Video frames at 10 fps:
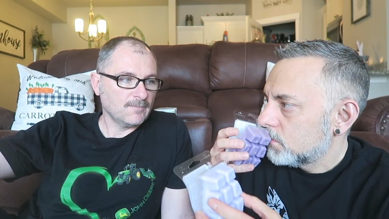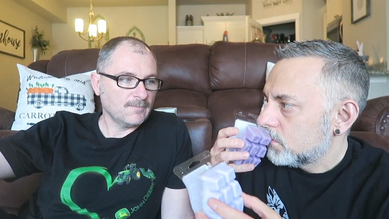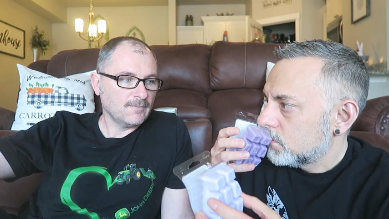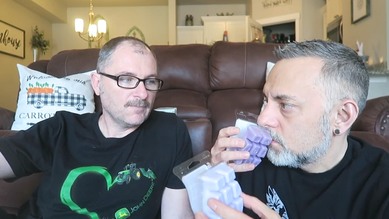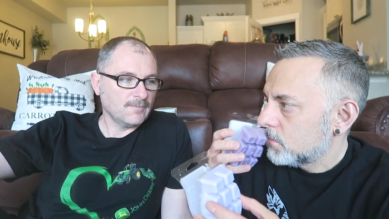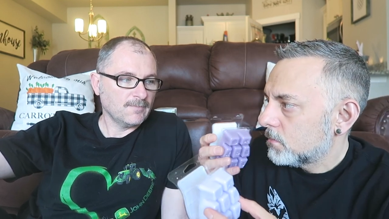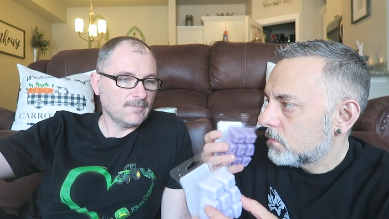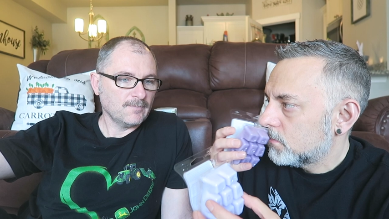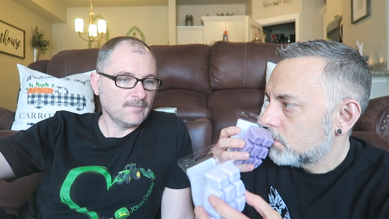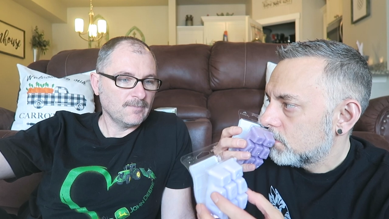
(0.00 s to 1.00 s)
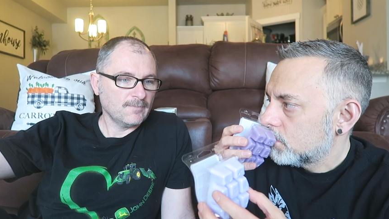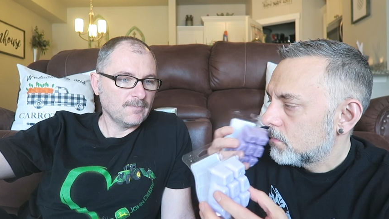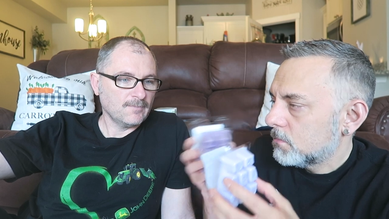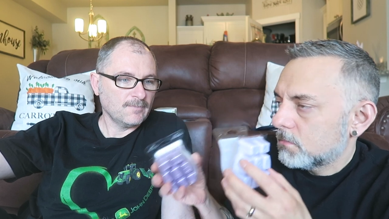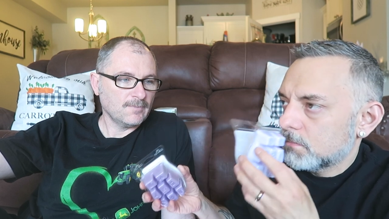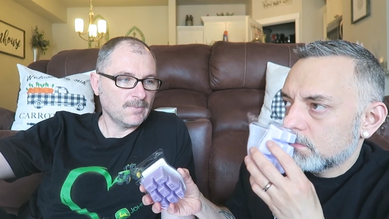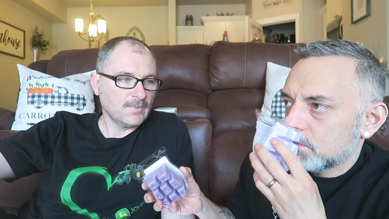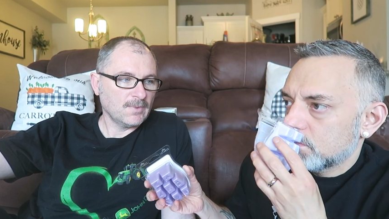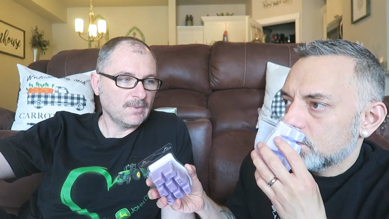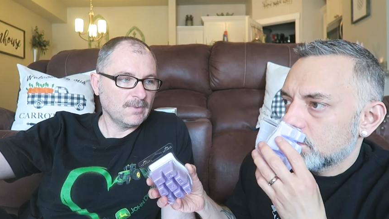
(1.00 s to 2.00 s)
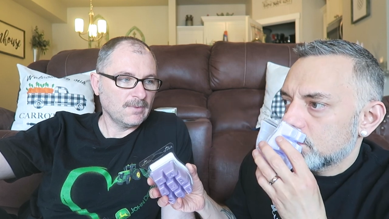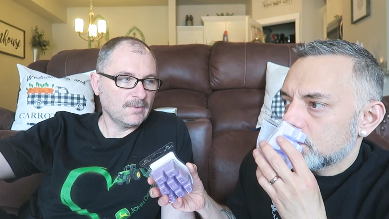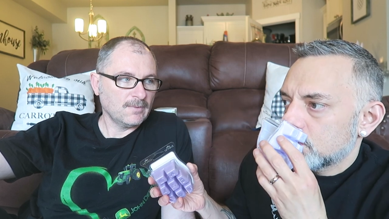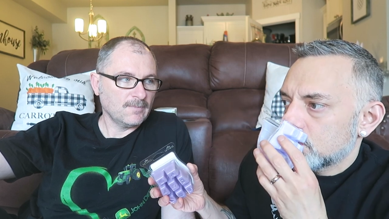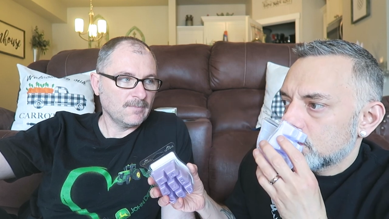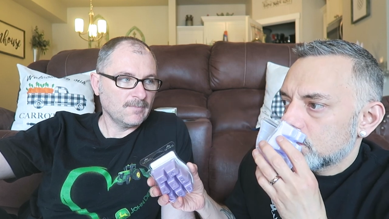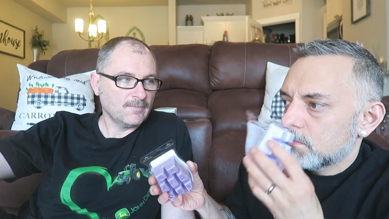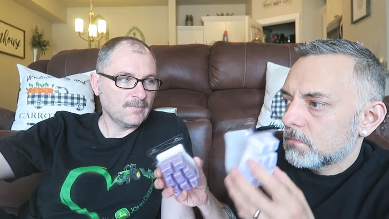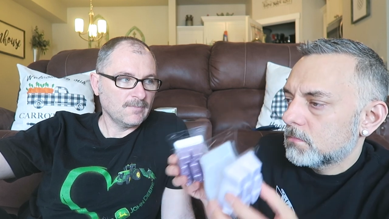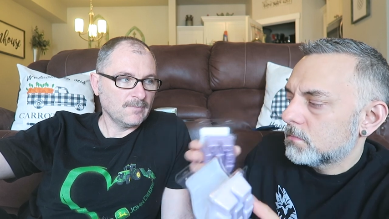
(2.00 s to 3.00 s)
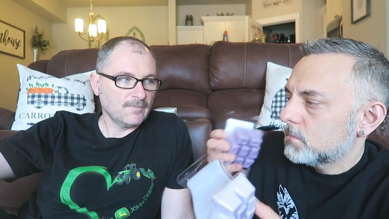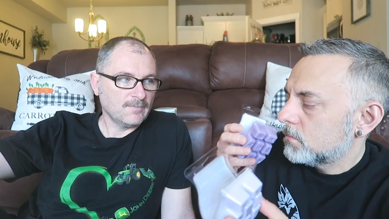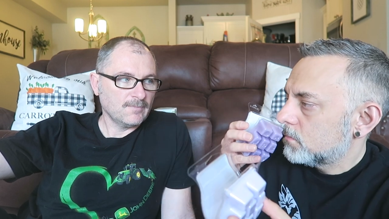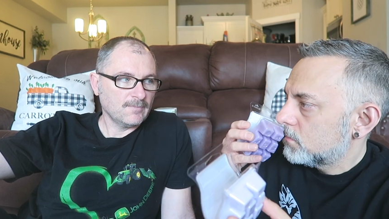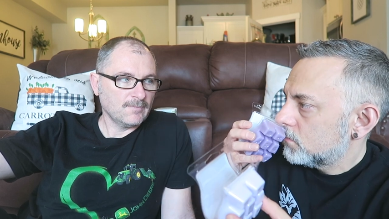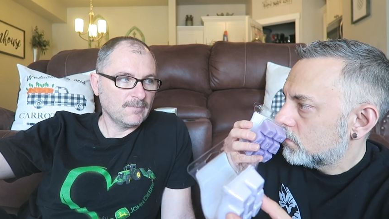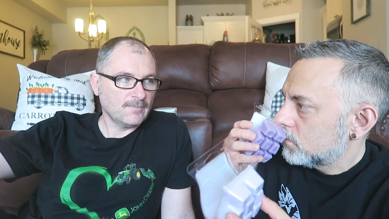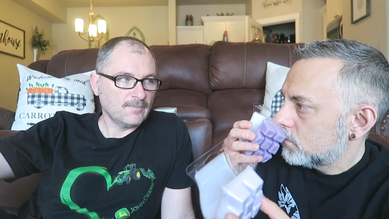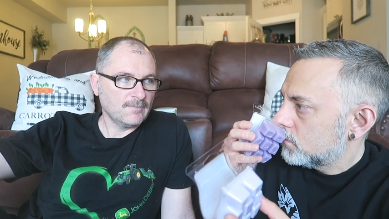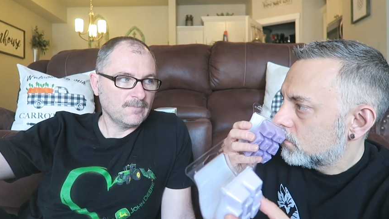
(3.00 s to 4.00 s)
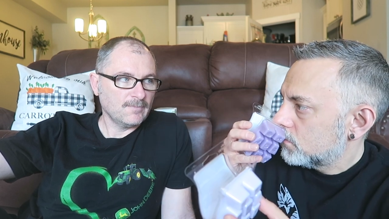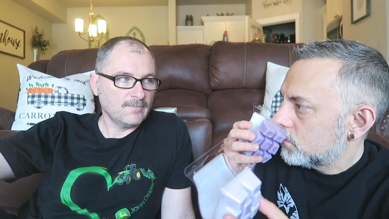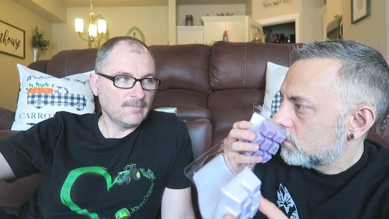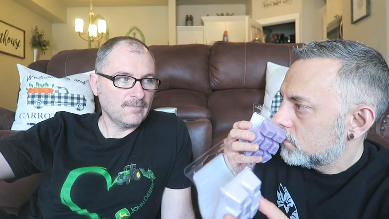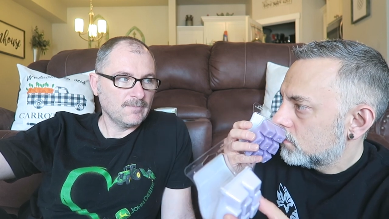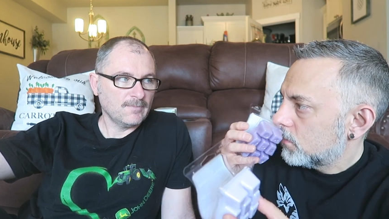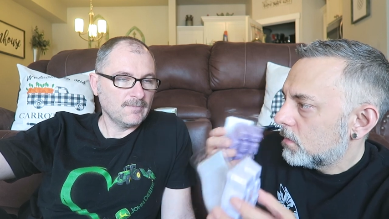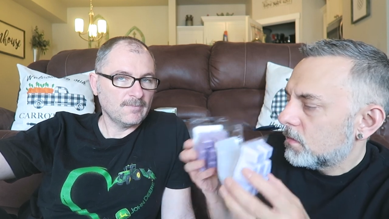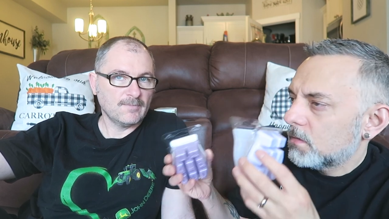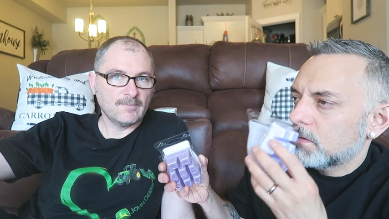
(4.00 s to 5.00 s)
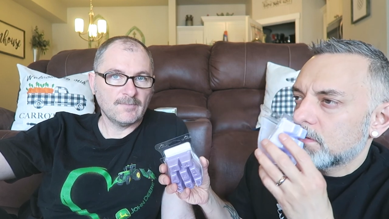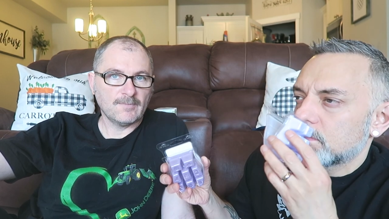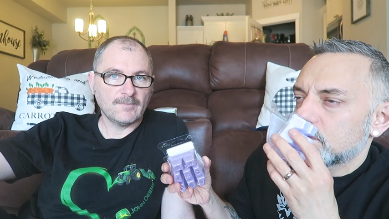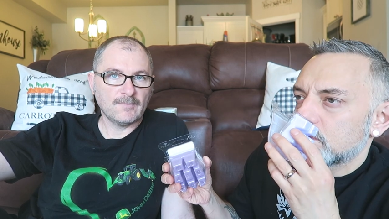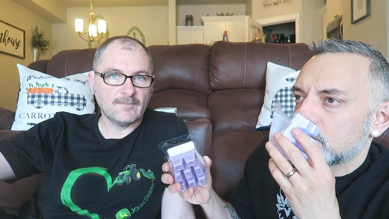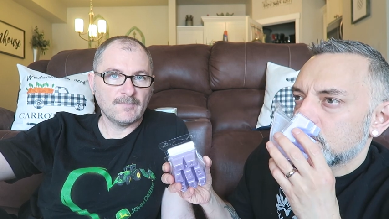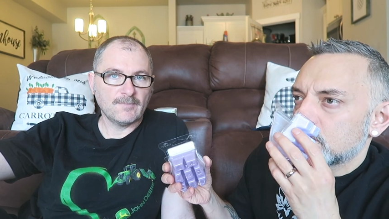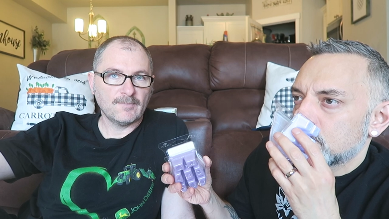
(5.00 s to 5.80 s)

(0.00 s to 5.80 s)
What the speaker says: Nothing is said.